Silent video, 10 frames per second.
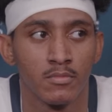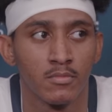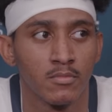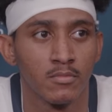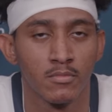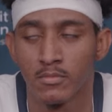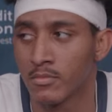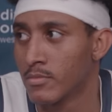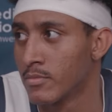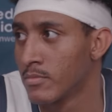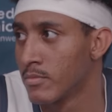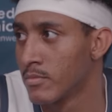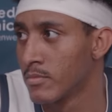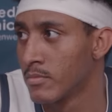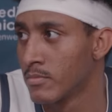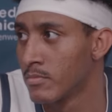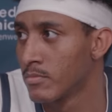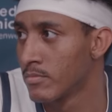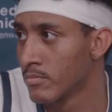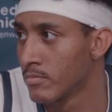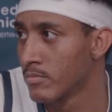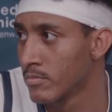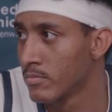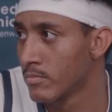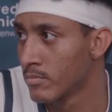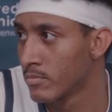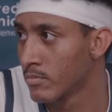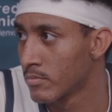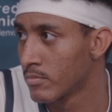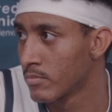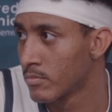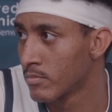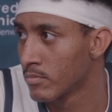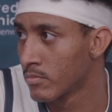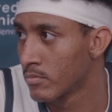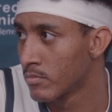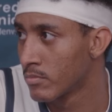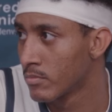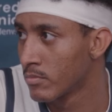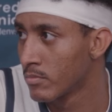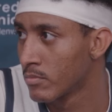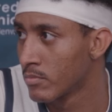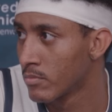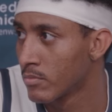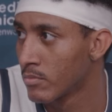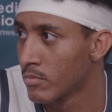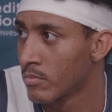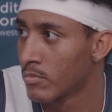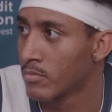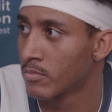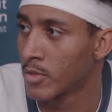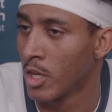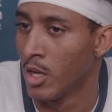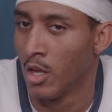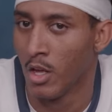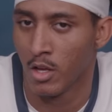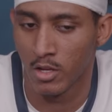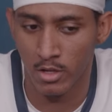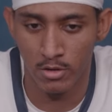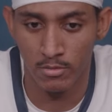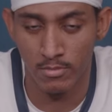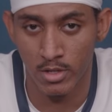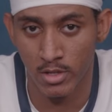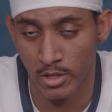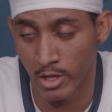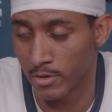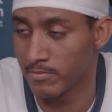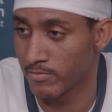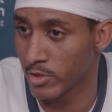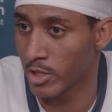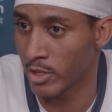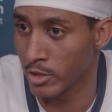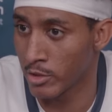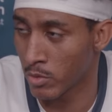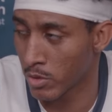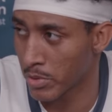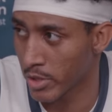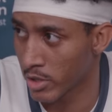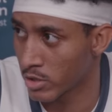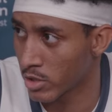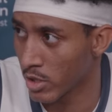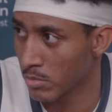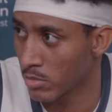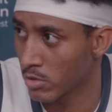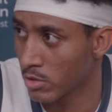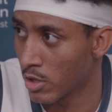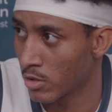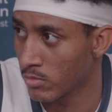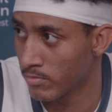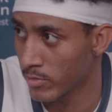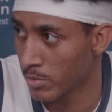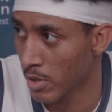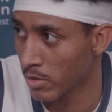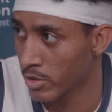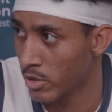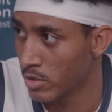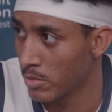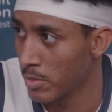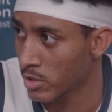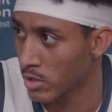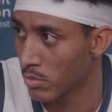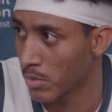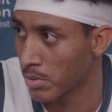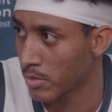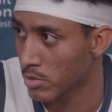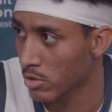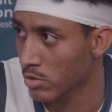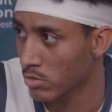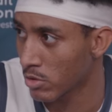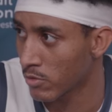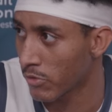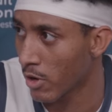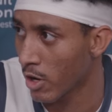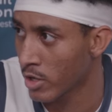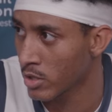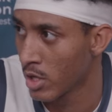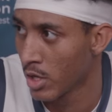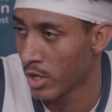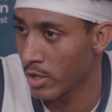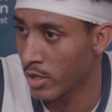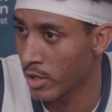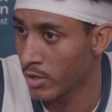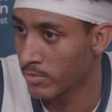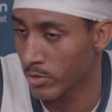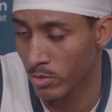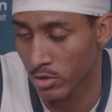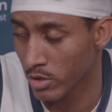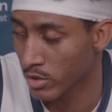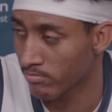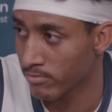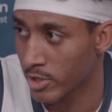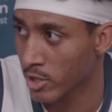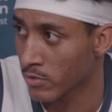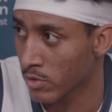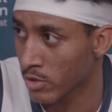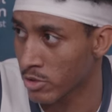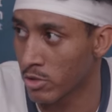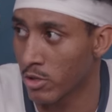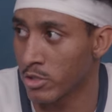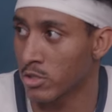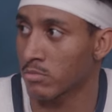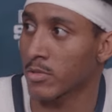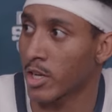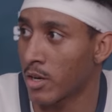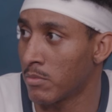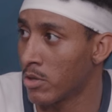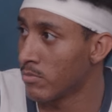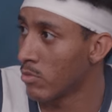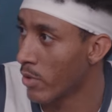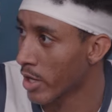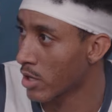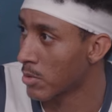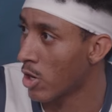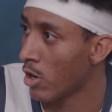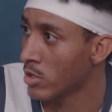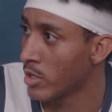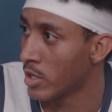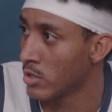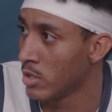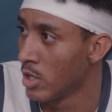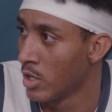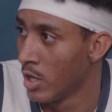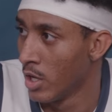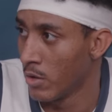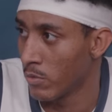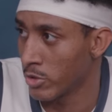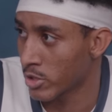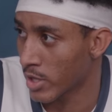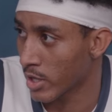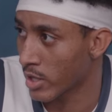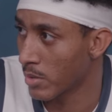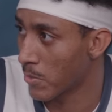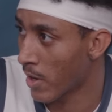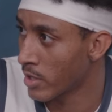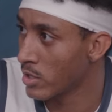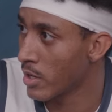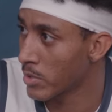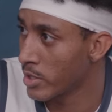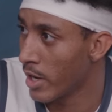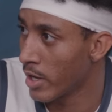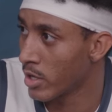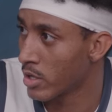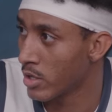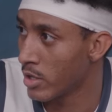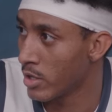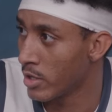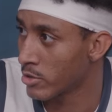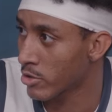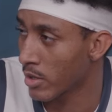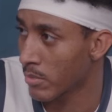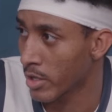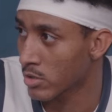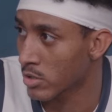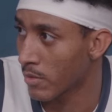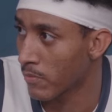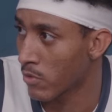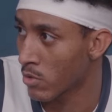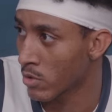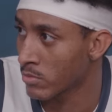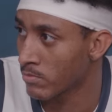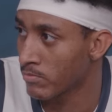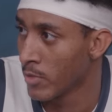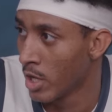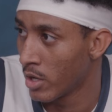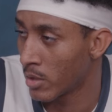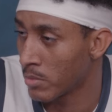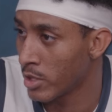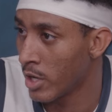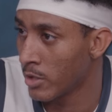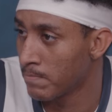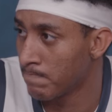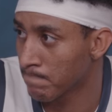That was a little tougher test for you guys, obviously, Montana didn't ever totally go away. Um, yeah, they, they were a pretty good team, you know, probably the, the best team we played so so far. And it was a good test for us, you know, just kind of a wake up call that we just got to keep grinding every day and try to make a step forward every day.